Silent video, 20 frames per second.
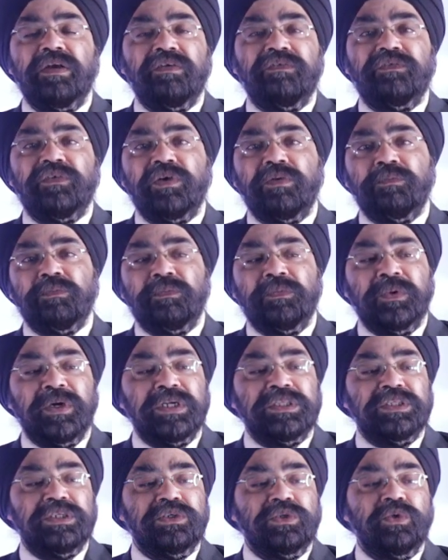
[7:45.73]
from
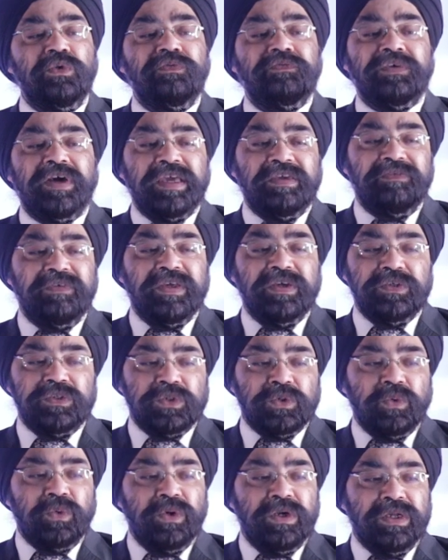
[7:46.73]
birth to 5
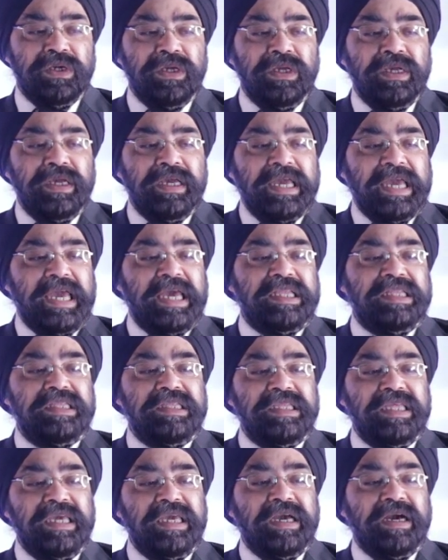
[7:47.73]
years old,
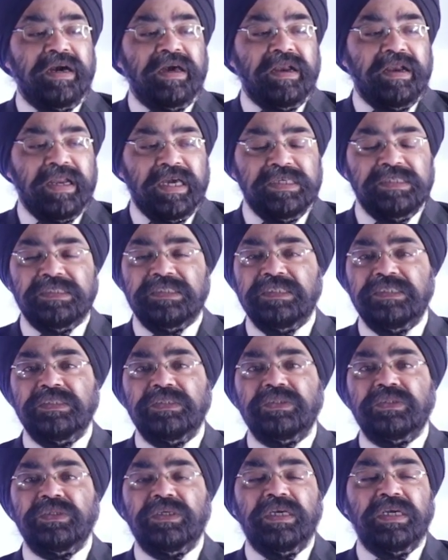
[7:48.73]
and they are
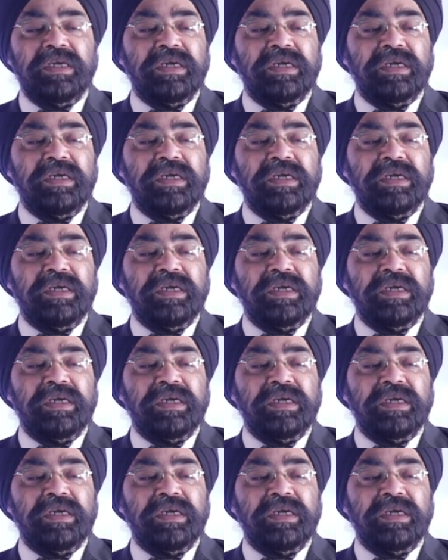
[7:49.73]
licensed.